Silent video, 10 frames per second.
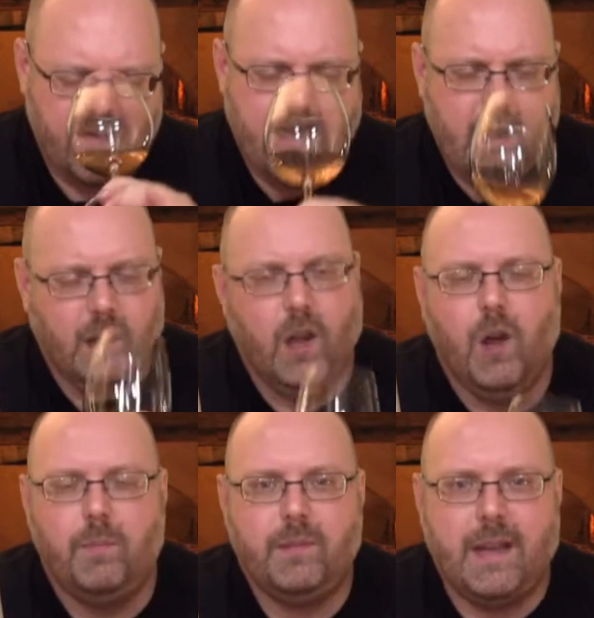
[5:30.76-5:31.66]

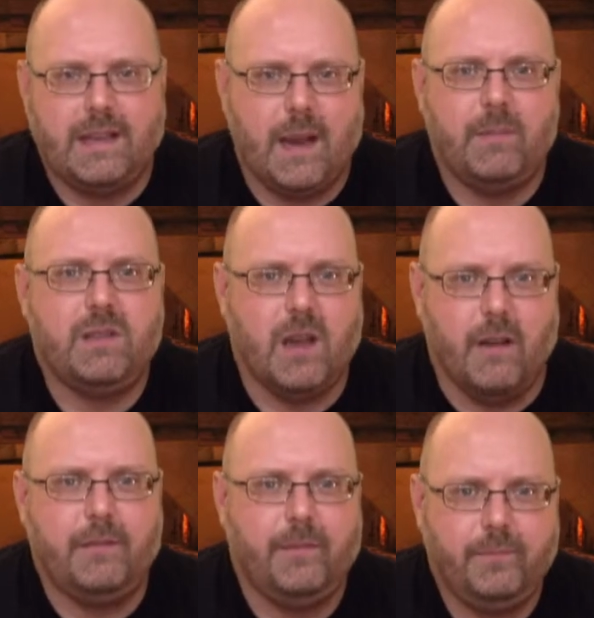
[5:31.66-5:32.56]
Cantaloupe, that type of
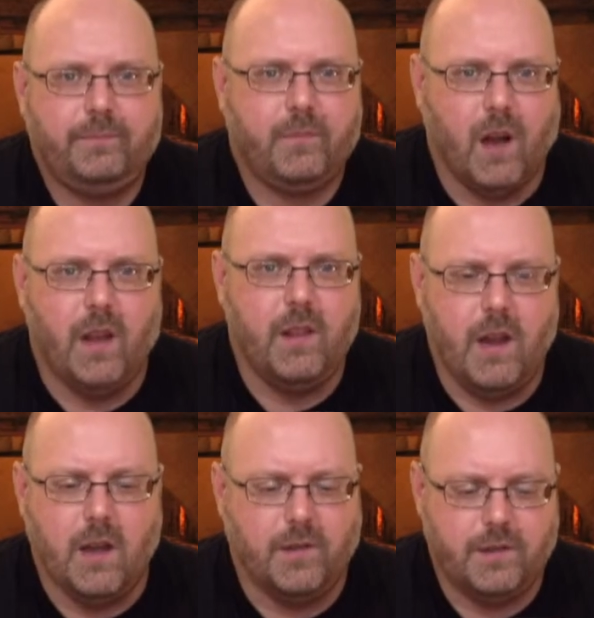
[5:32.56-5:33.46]
stuff on the
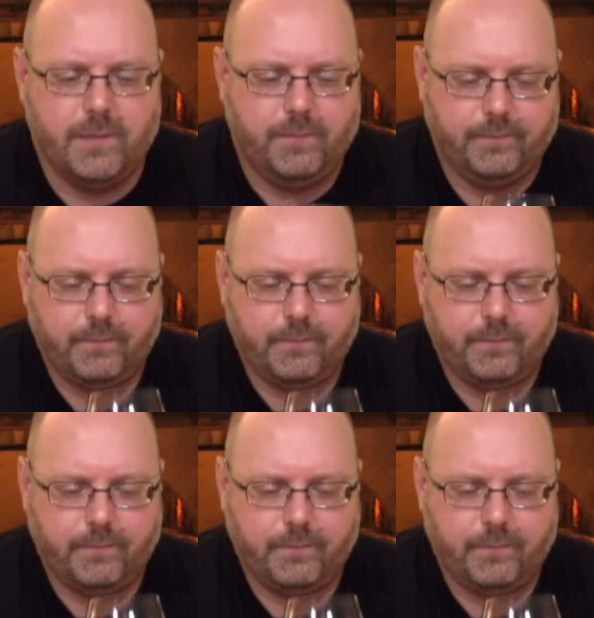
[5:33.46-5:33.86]
nose.